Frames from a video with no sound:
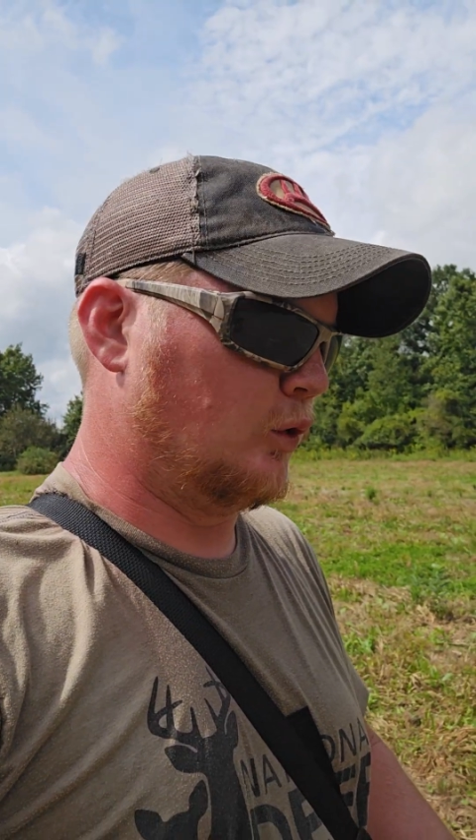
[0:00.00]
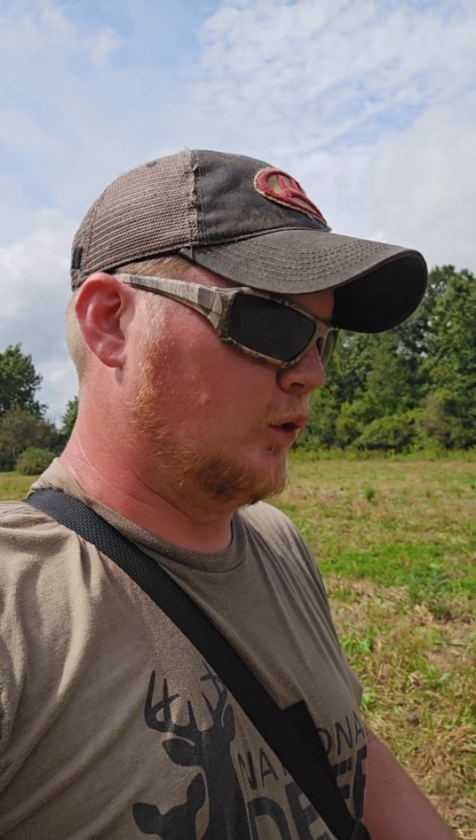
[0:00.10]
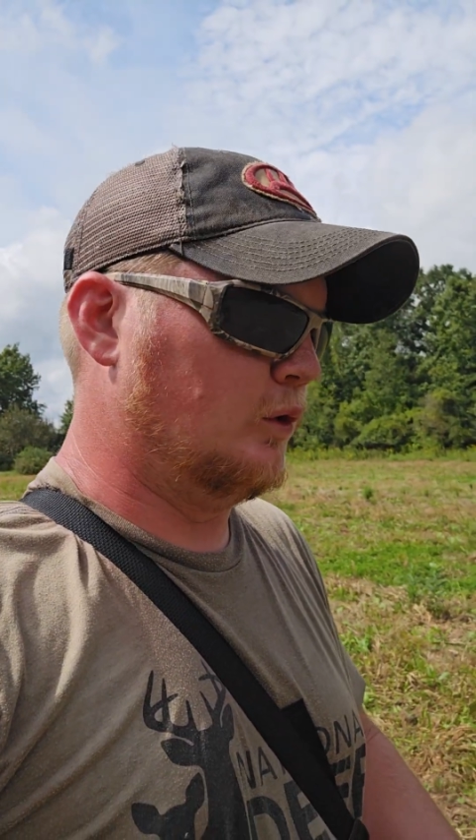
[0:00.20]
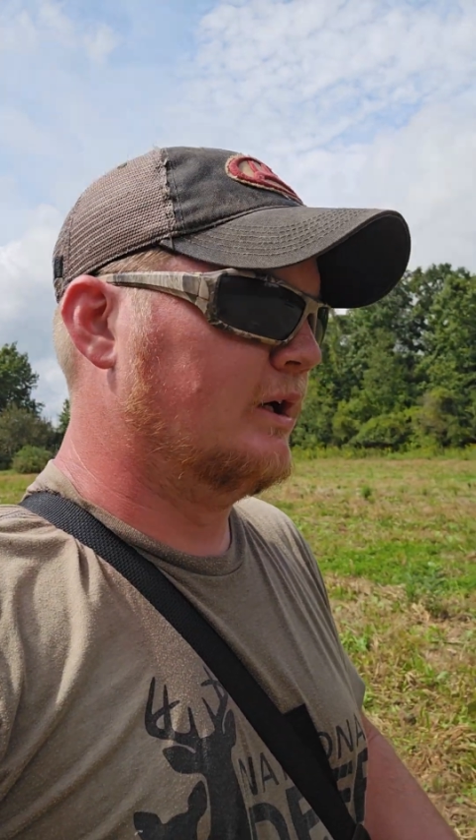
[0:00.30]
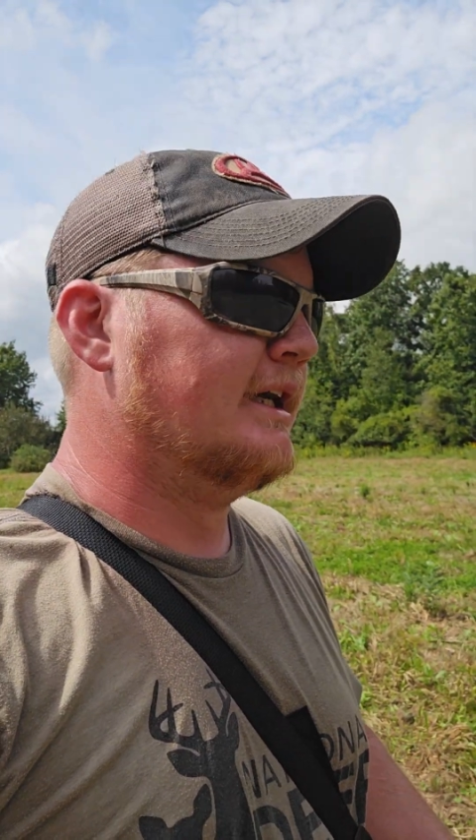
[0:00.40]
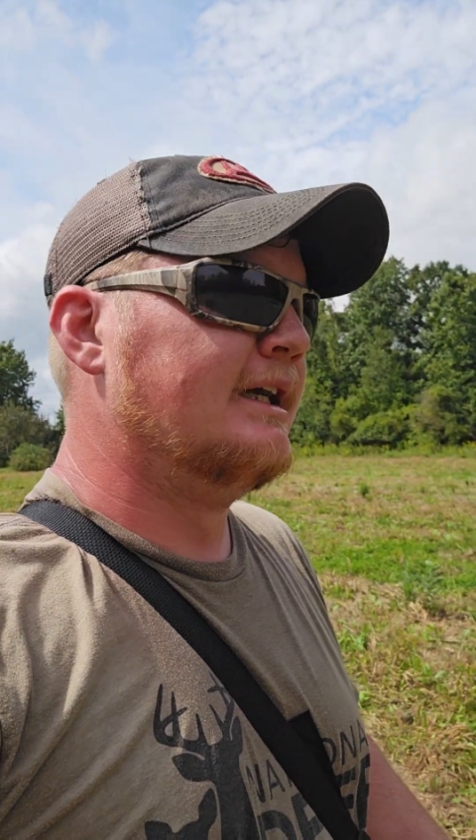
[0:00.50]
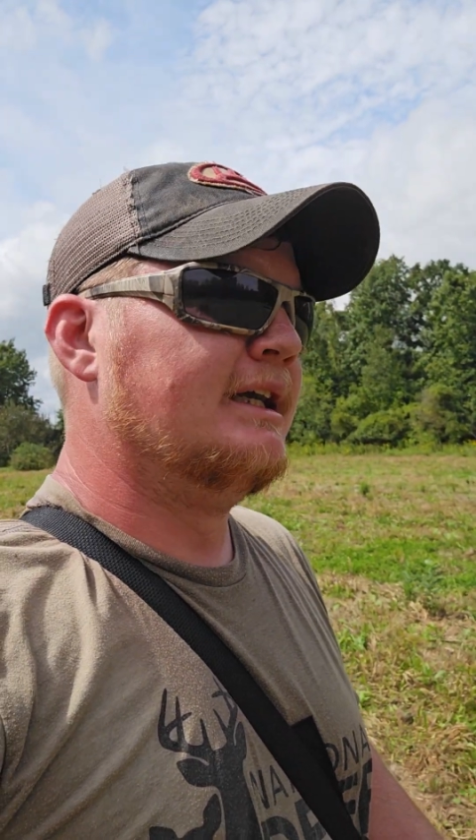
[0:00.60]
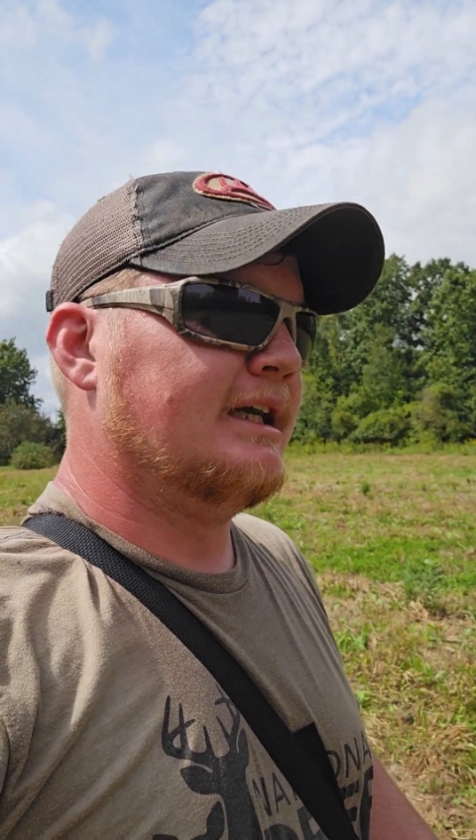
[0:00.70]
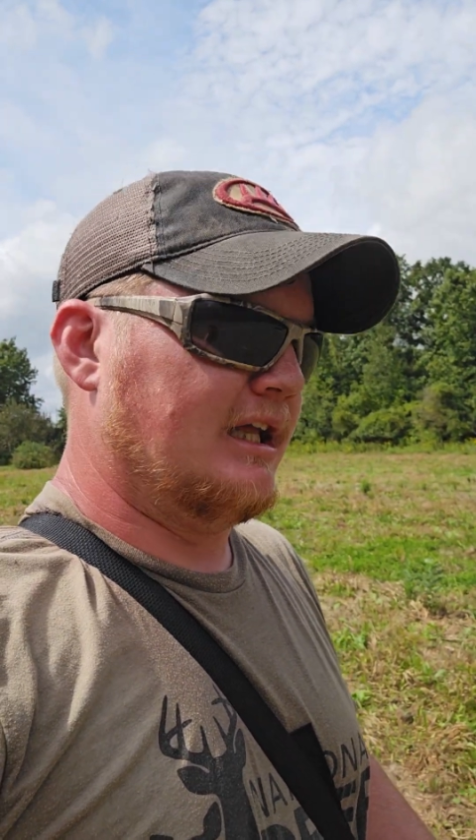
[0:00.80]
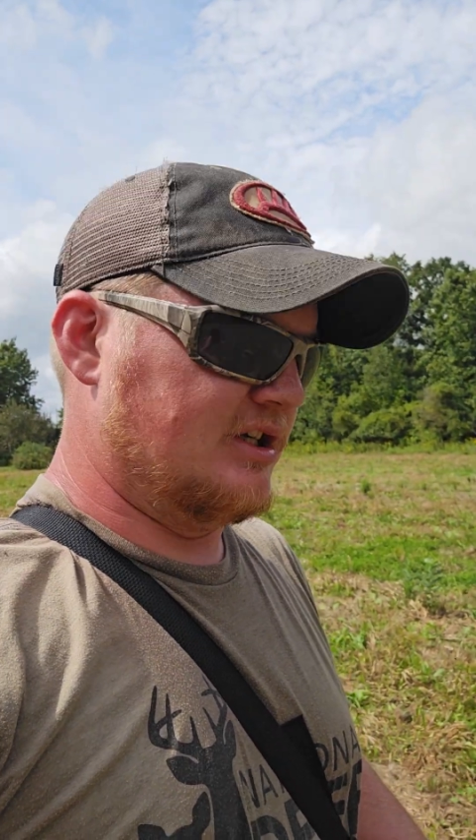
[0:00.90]
through
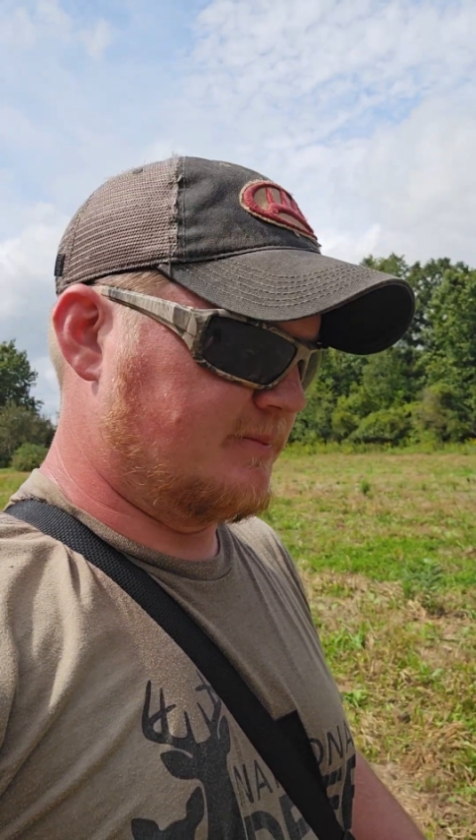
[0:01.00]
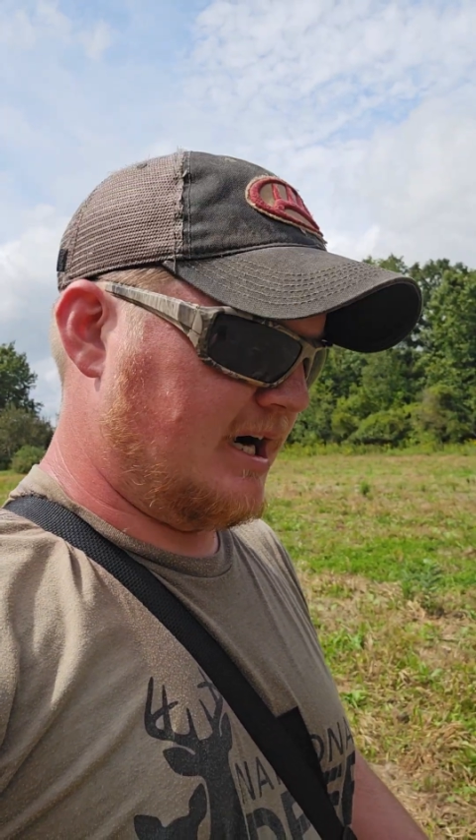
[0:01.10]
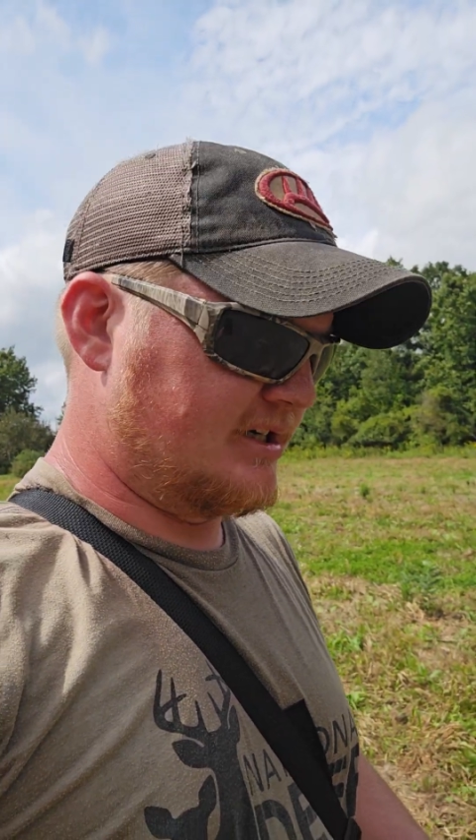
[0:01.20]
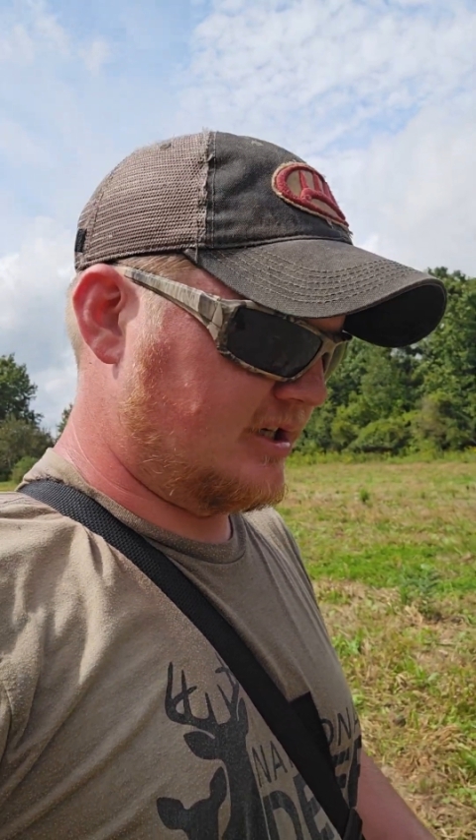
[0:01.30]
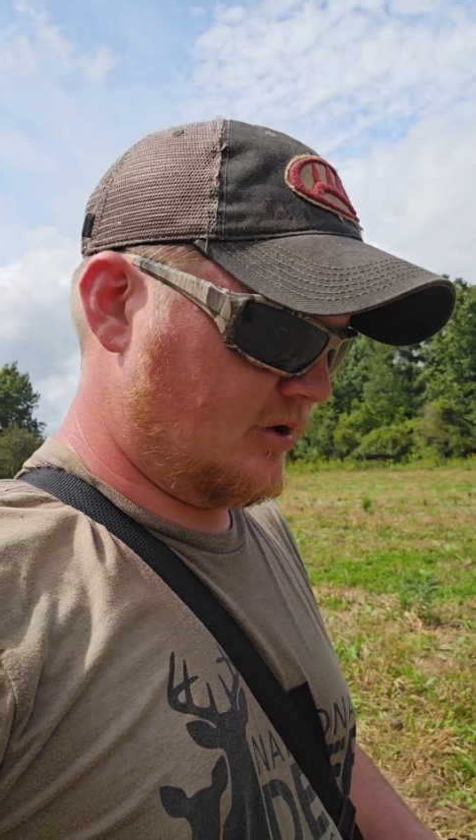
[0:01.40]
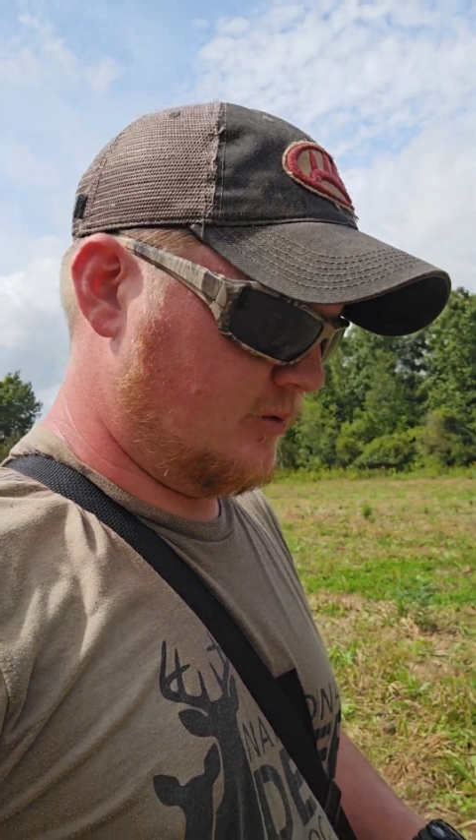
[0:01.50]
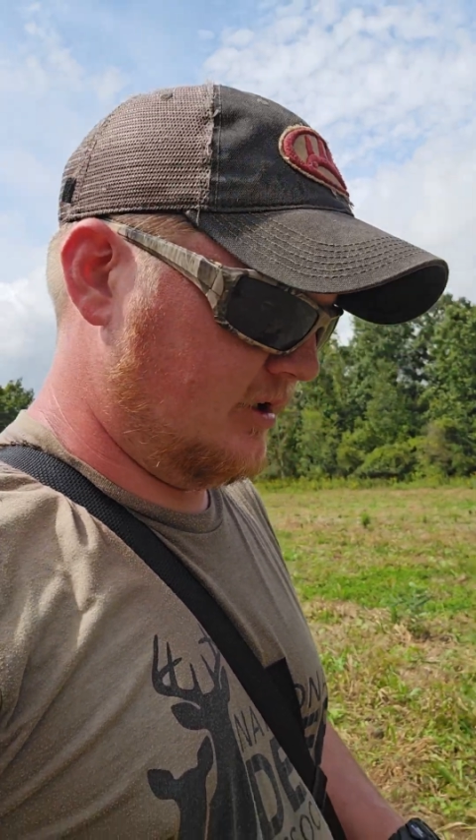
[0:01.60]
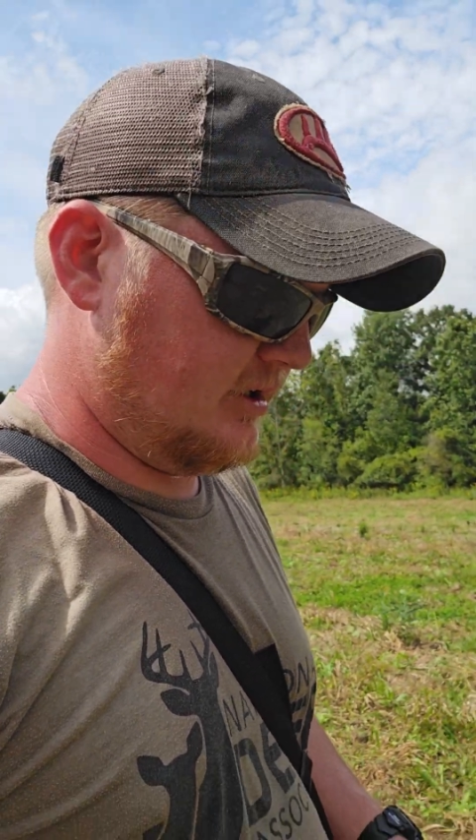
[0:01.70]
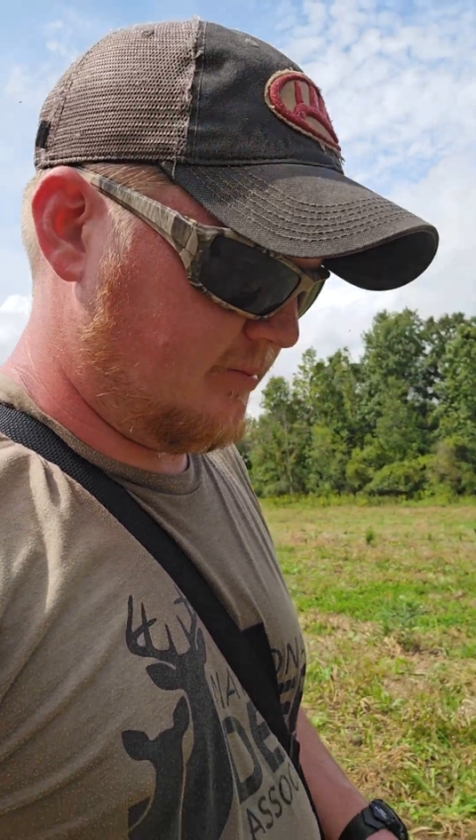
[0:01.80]
in the spots that are really